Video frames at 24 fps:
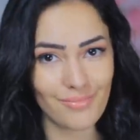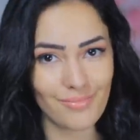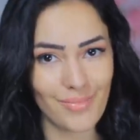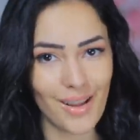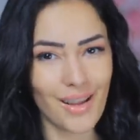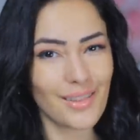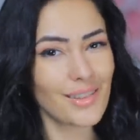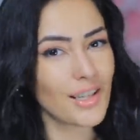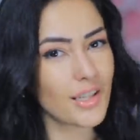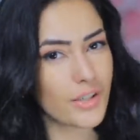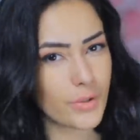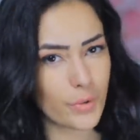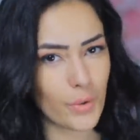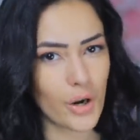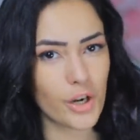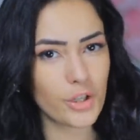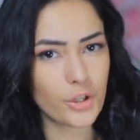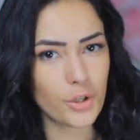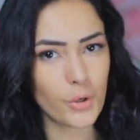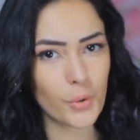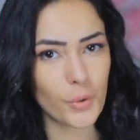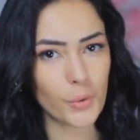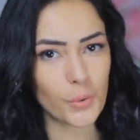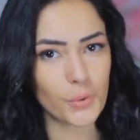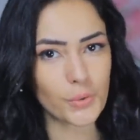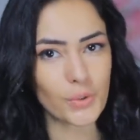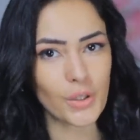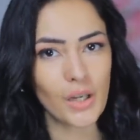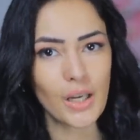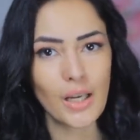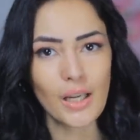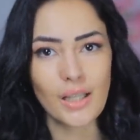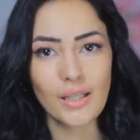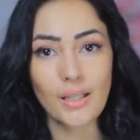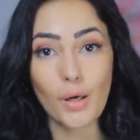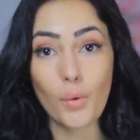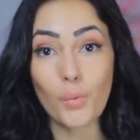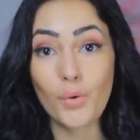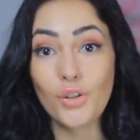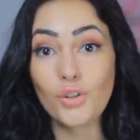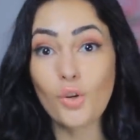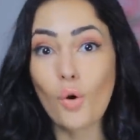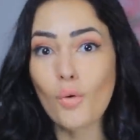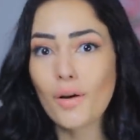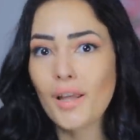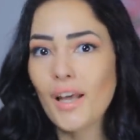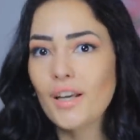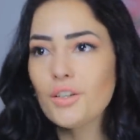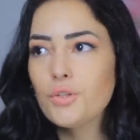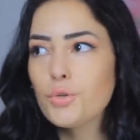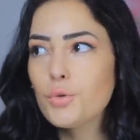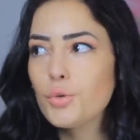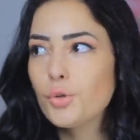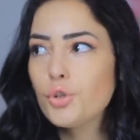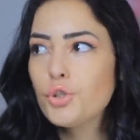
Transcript: at this threshold, that we don't get to